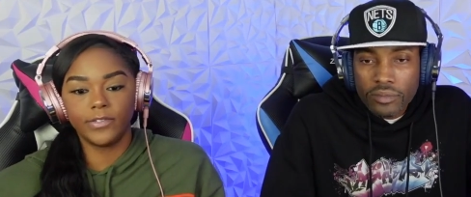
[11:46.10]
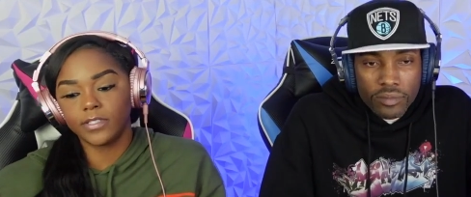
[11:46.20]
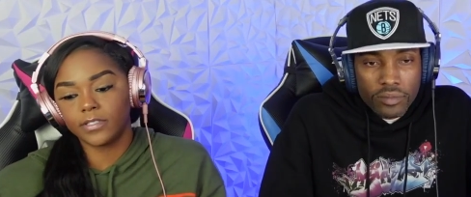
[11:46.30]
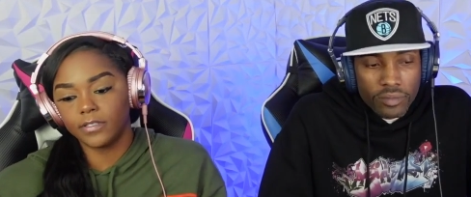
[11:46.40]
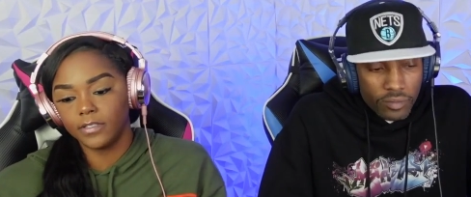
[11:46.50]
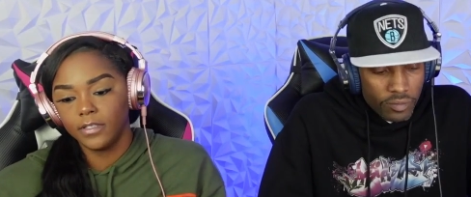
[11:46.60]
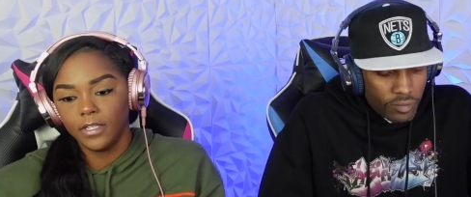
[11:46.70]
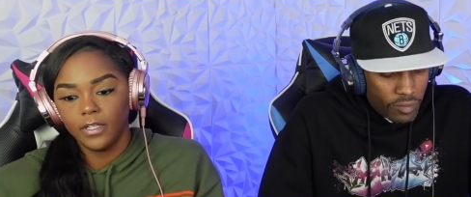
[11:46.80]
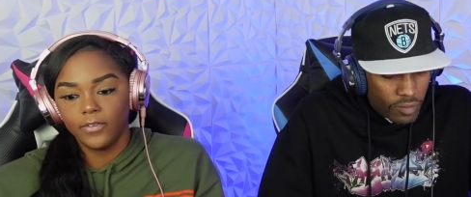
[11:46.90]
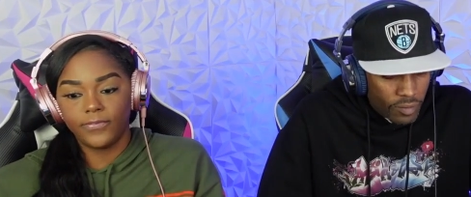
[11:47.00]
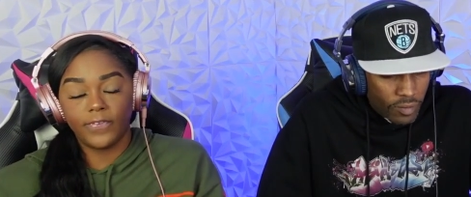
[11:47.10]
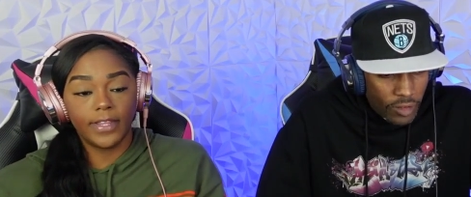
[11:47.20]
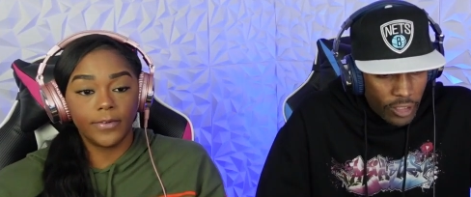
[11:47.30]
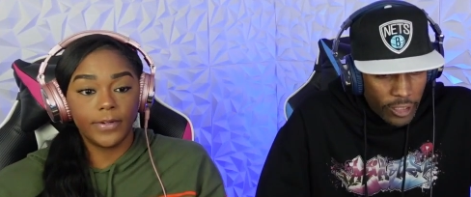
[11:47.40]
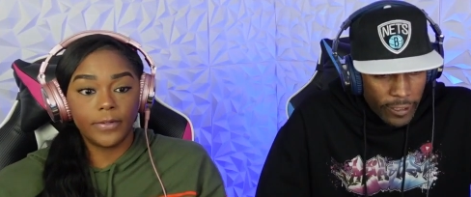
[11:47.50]
Speaker 1: a feather in the
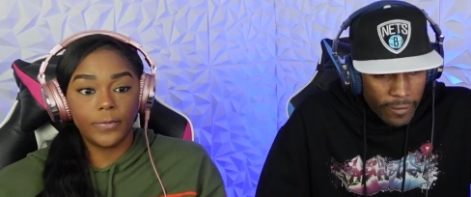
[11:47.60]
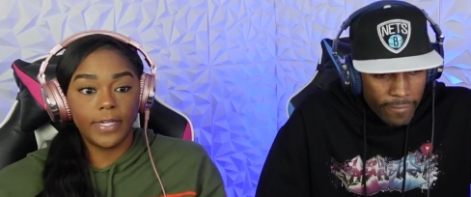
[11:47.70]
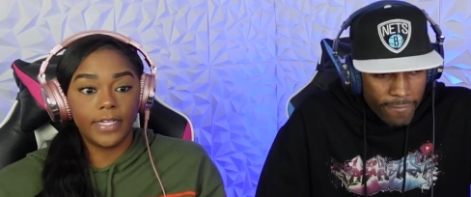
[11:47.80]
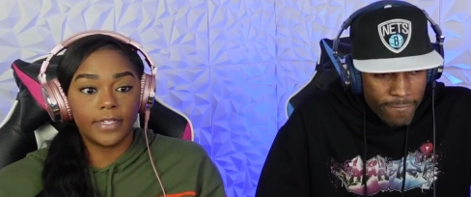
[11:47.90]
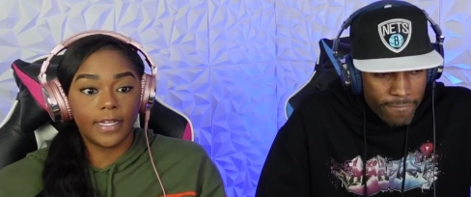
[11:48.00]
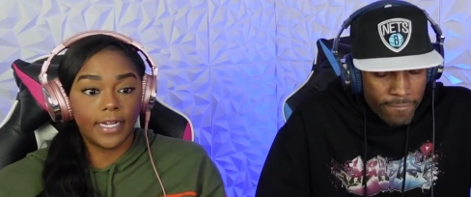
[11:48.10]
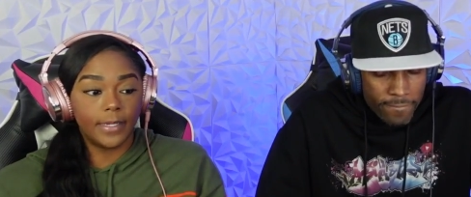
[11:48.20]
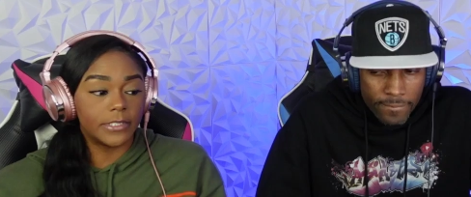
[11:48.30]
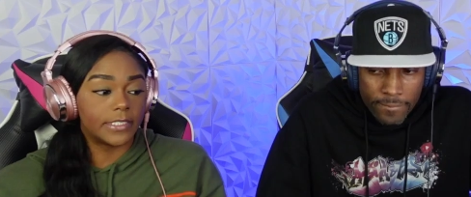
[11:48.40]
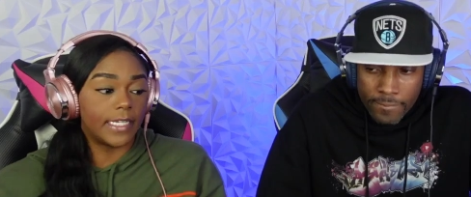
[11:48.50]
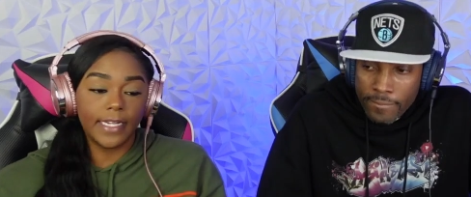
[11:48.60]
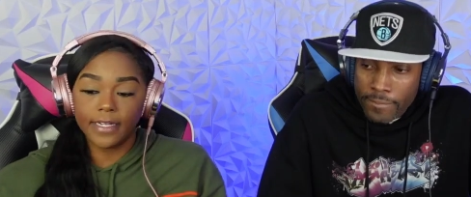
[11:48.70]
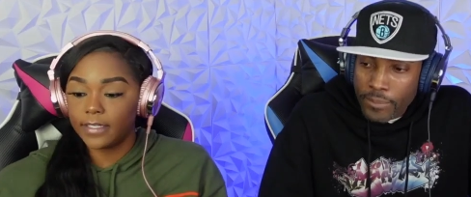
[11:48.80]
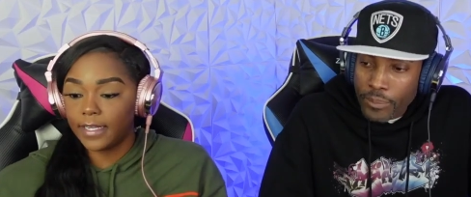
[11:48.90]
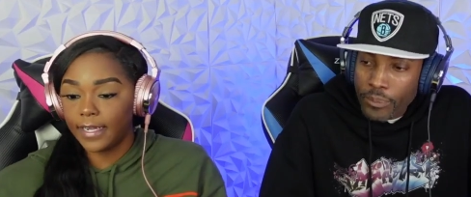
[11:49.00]
wind. Like I'm just here.
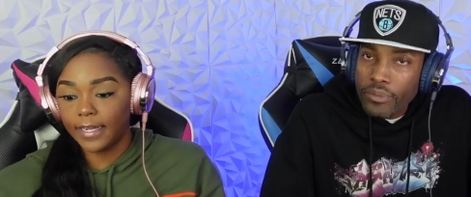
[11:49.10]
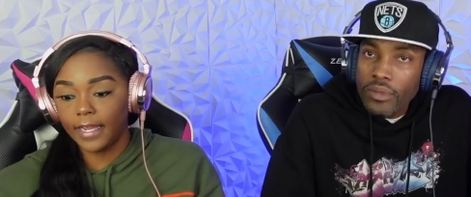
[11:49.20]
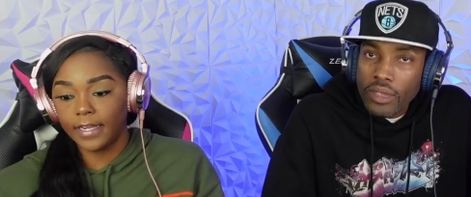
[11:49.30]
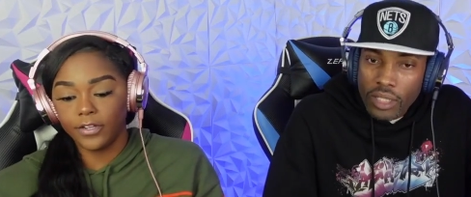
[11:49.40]
Like you know,